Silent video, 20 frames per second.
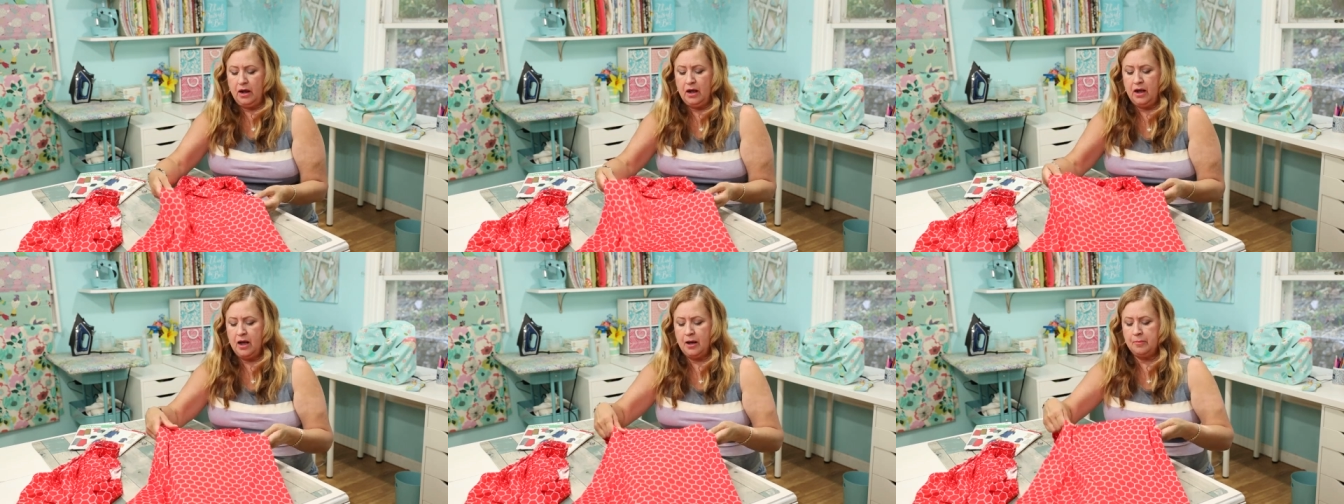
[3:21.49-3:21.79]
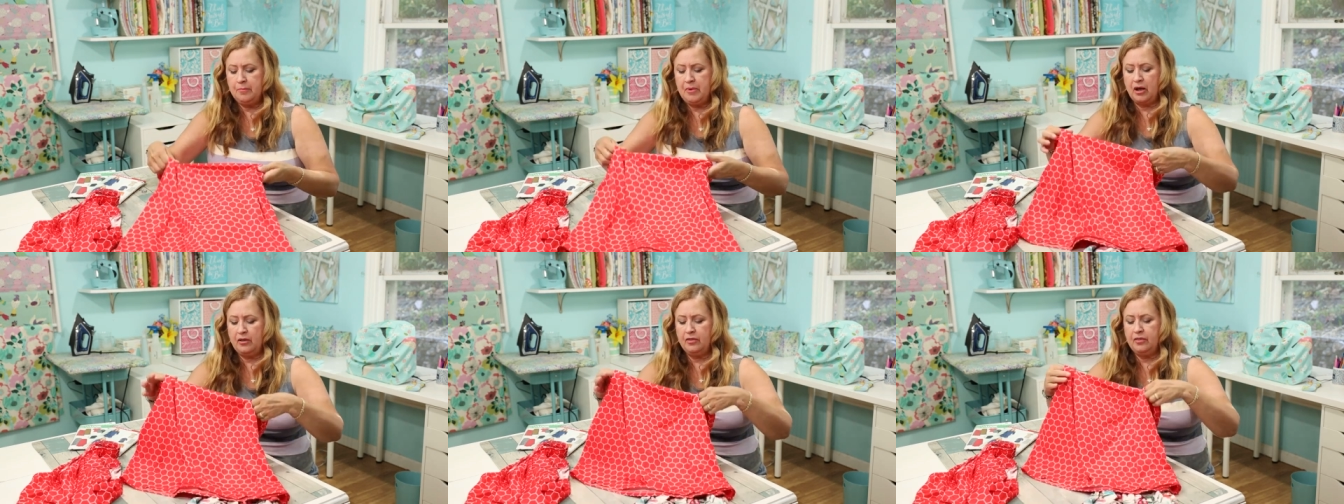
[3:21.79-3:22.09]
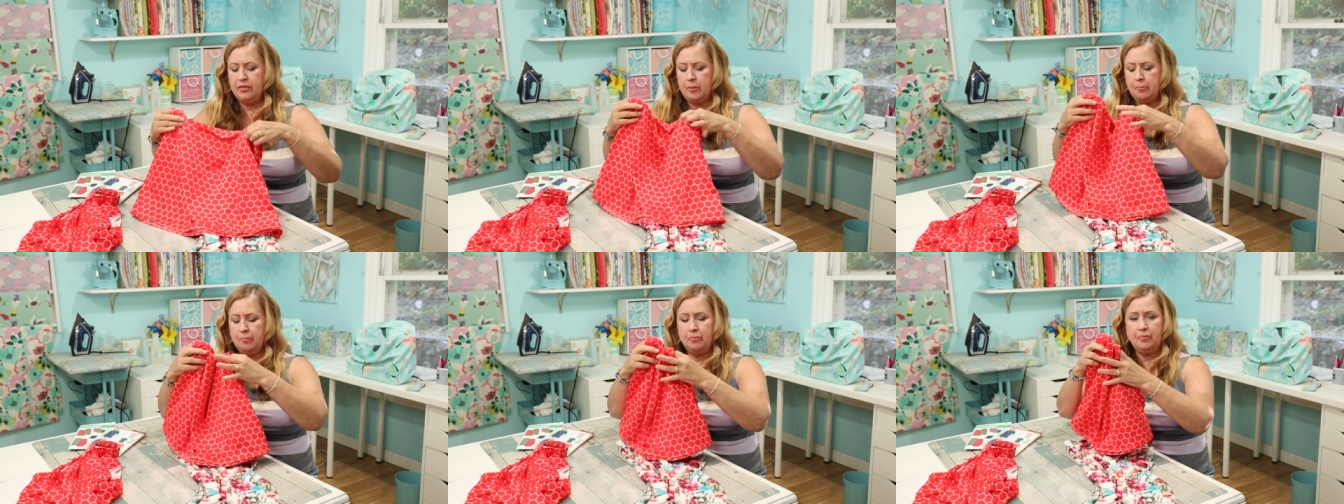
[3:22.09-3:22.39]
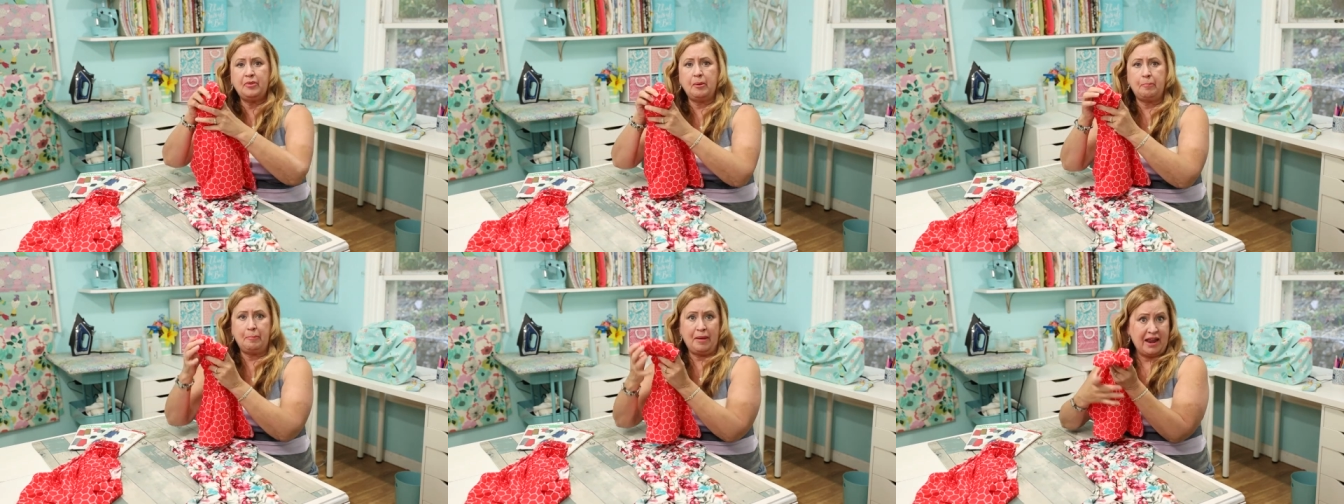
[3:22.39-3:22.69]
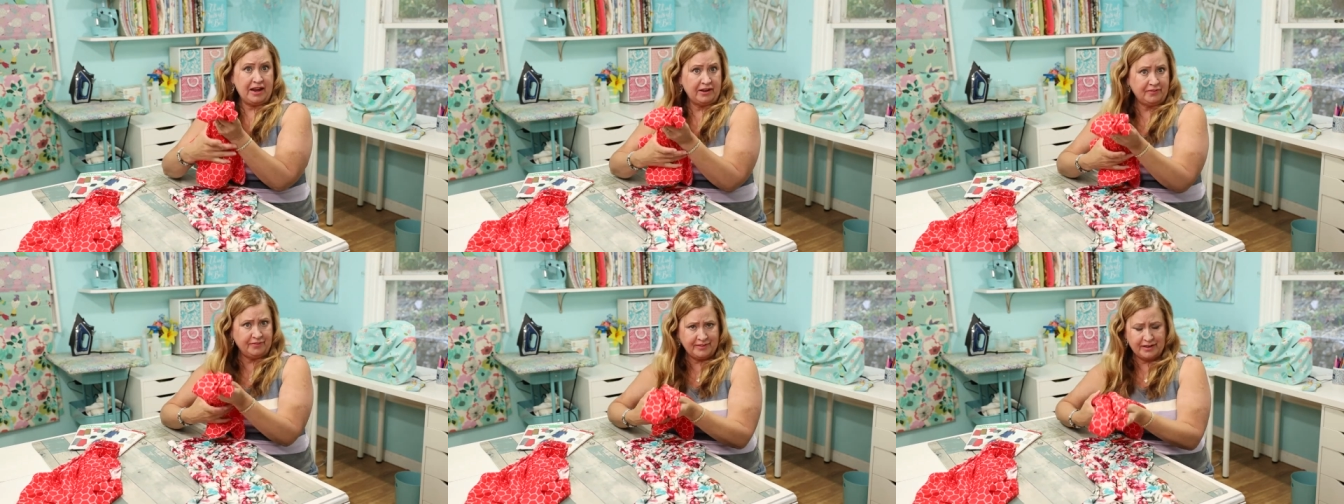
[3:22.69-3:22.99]
Um, the, the
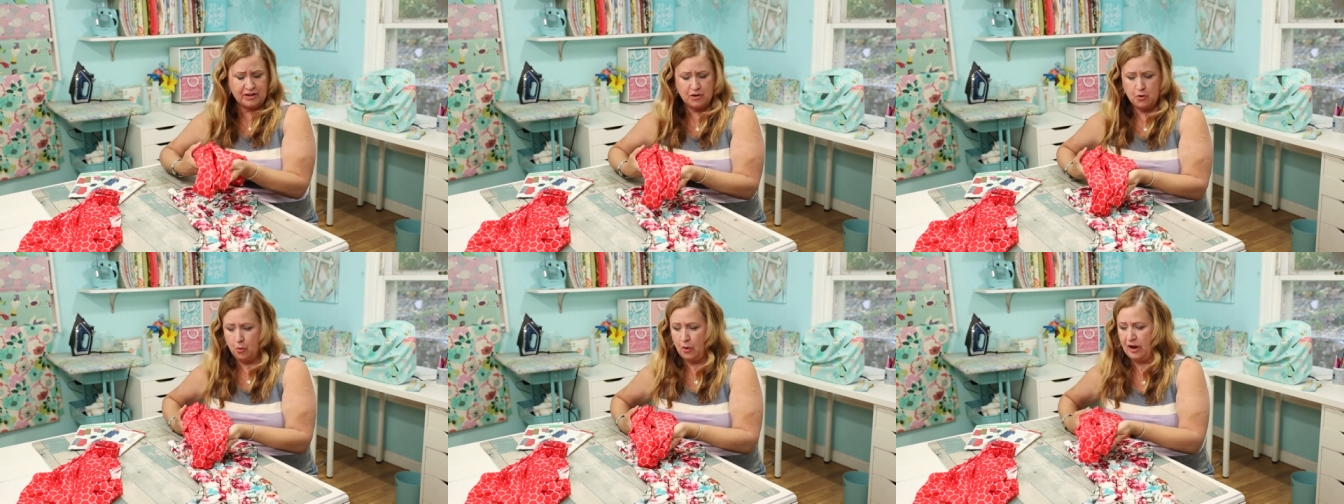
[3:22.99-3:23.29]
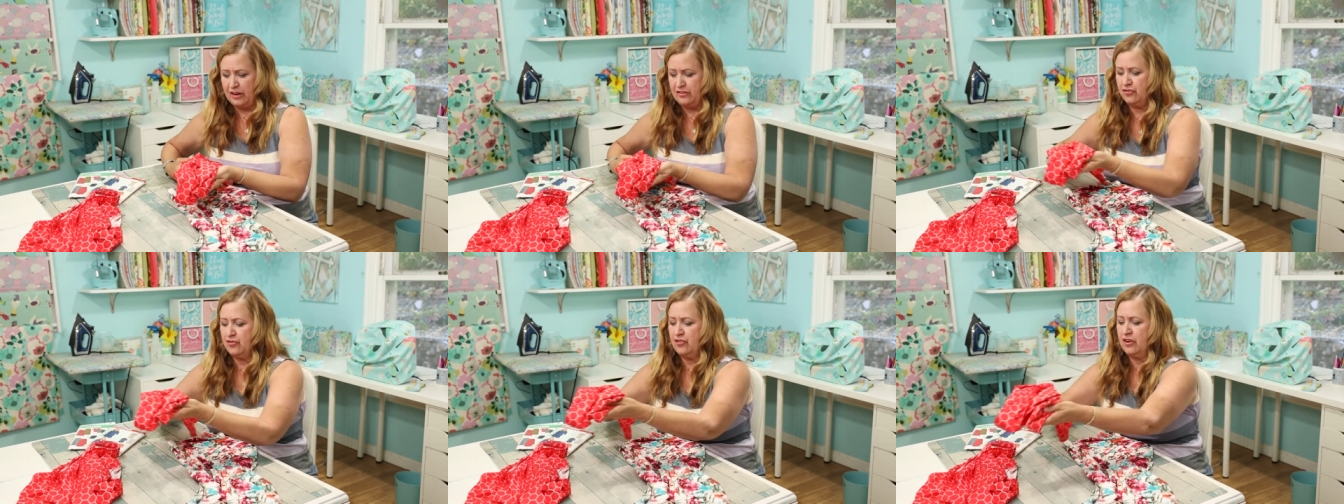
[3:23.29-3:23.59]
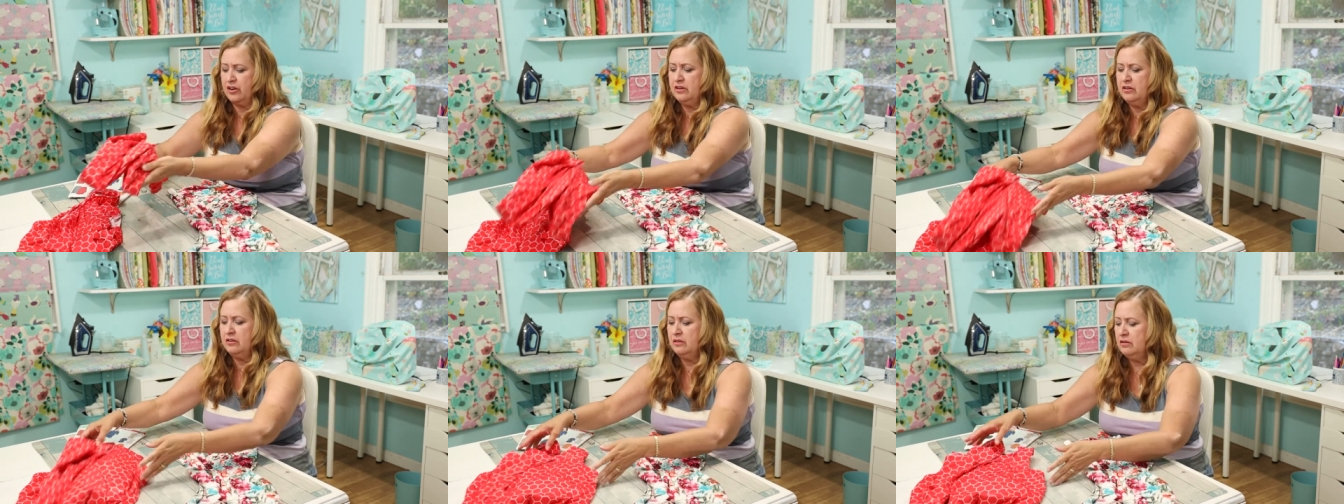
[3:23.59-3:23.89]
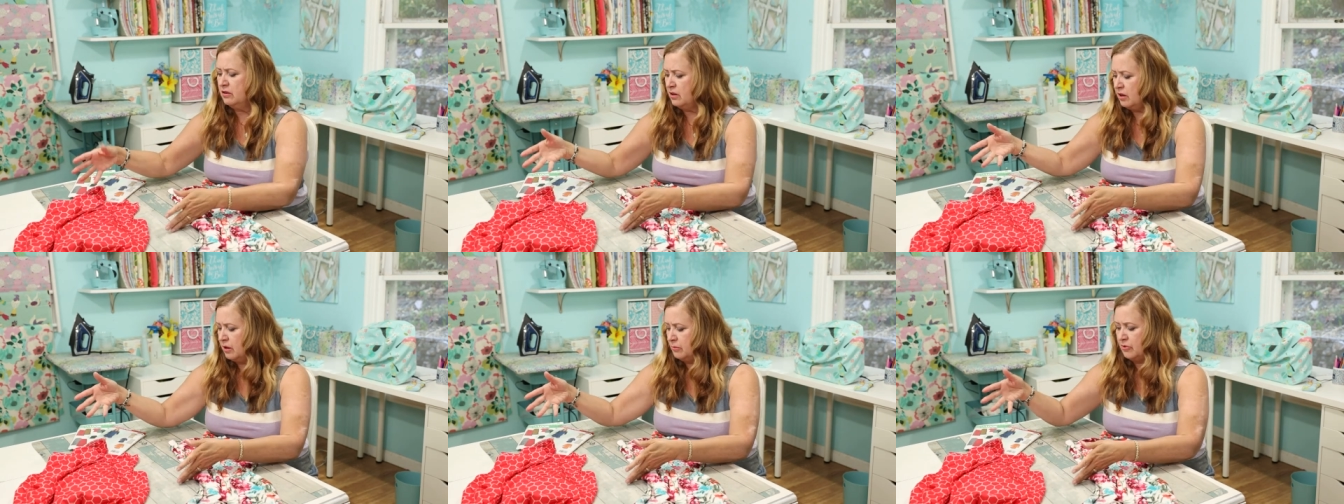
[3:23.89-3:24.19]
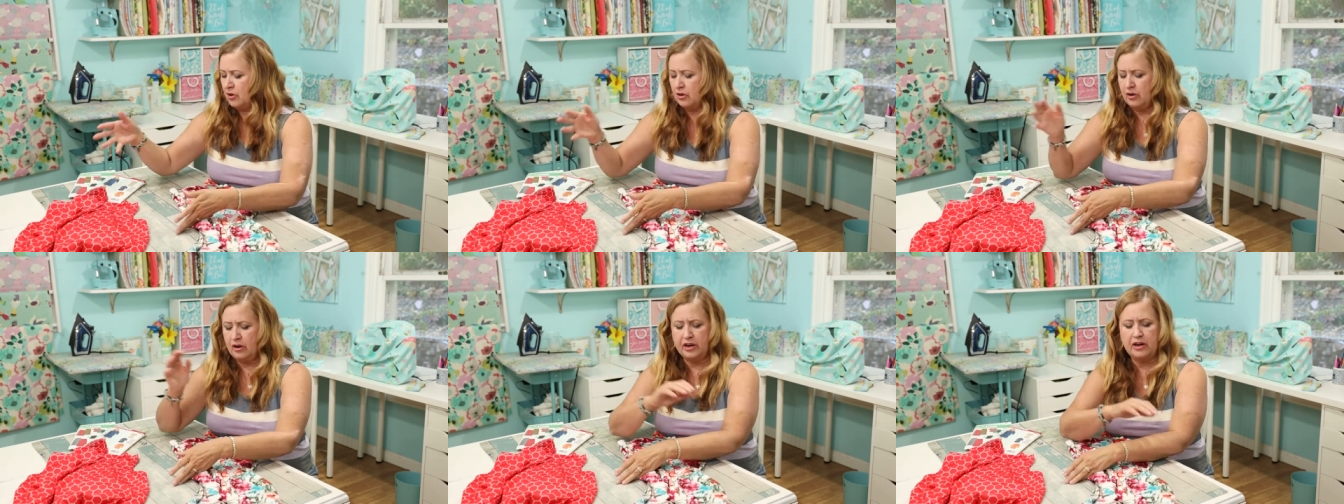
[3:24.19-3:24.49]
pants in question,
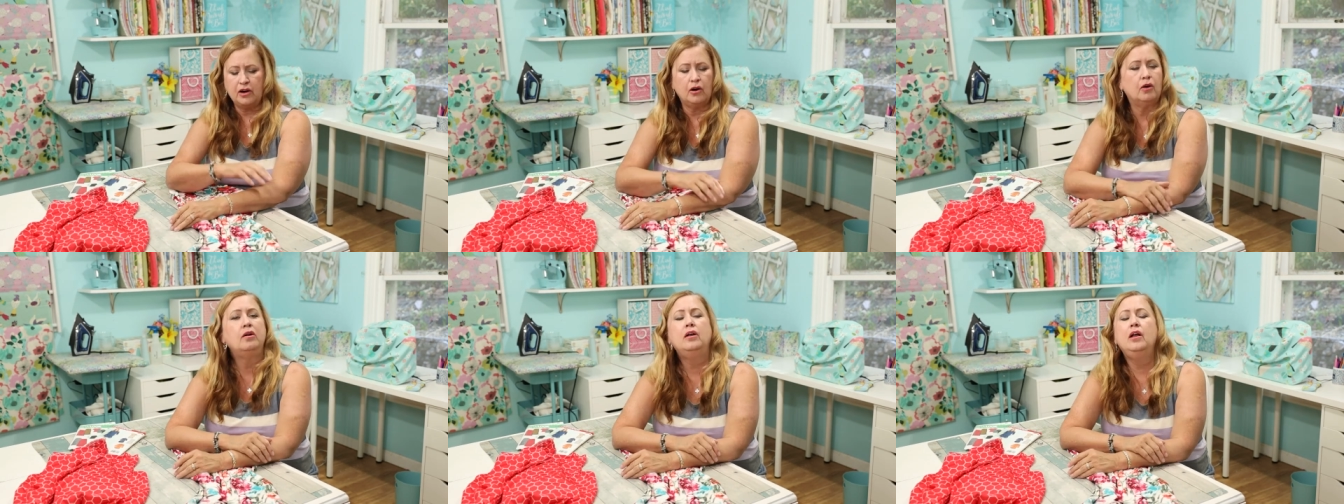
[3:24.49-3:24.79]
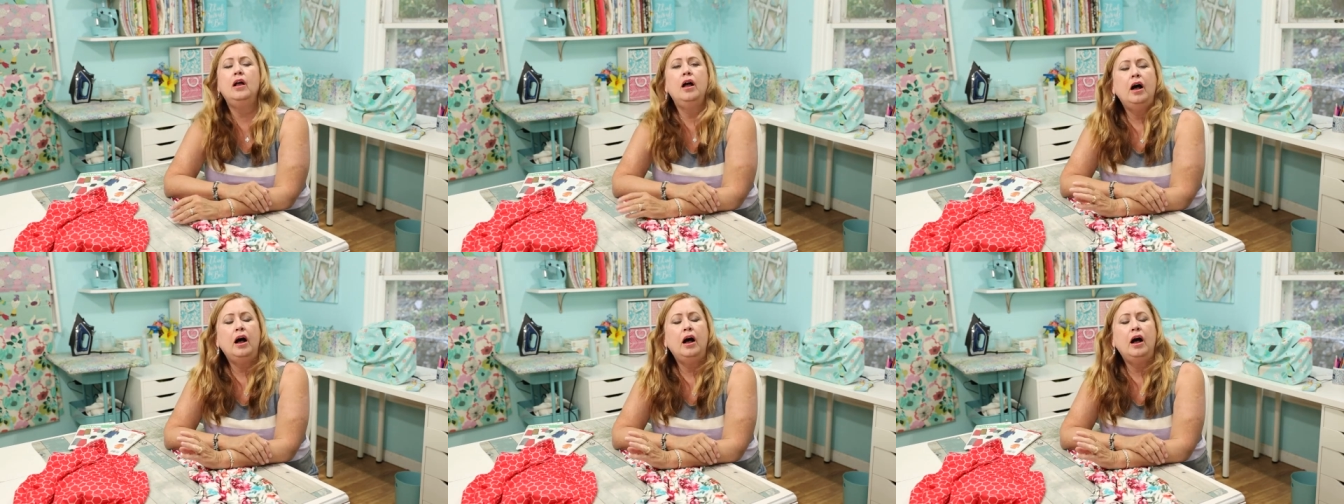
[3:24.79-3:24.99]
um, they're not here.